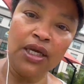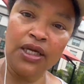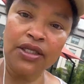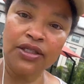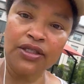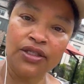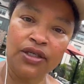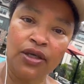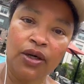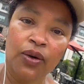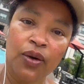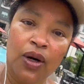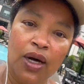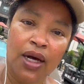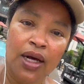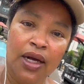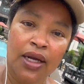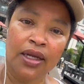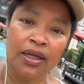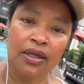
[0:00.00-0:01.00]
And so
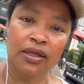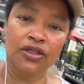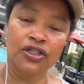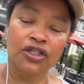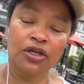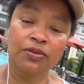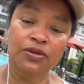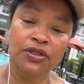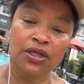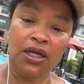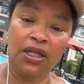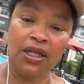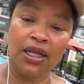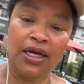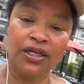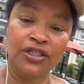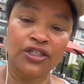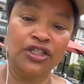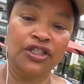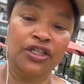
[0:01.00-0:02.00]
I jumped on
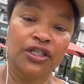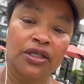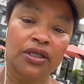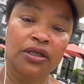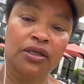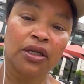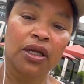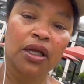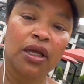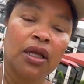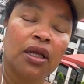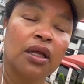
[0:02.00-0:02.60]
last year